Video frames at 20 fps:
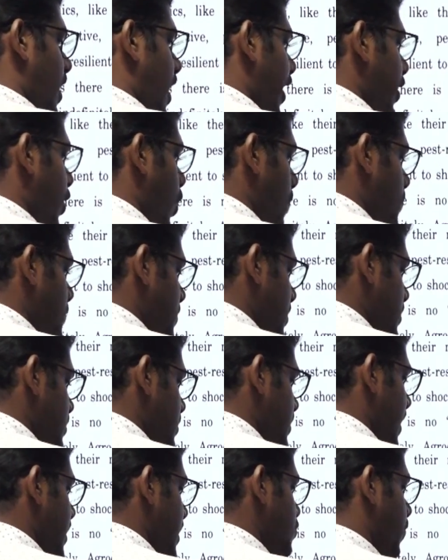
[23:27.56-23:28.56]
and option
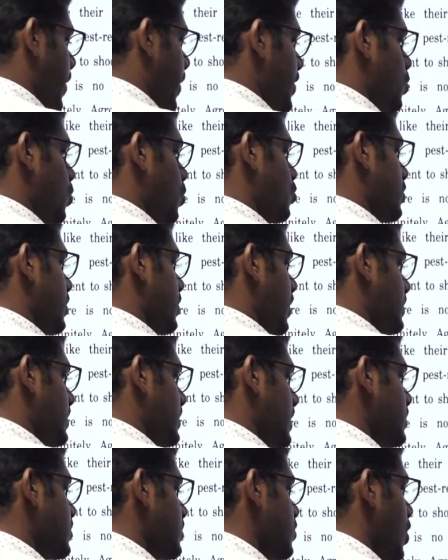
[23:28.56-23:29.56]
C is 1, 2, 3,
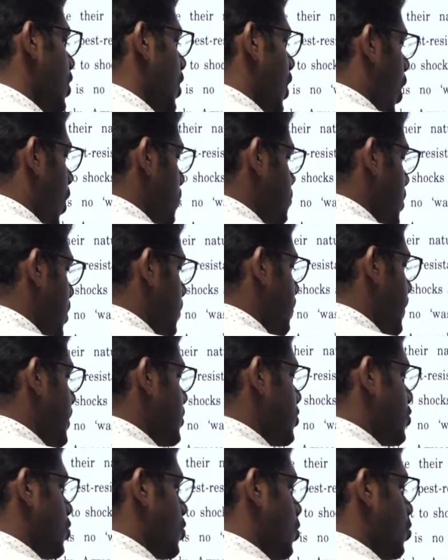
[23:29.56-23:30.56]
6, option B
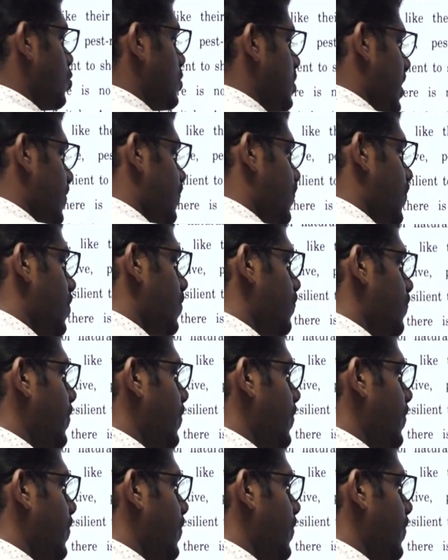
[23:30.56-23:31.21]
is 2, 3, 4,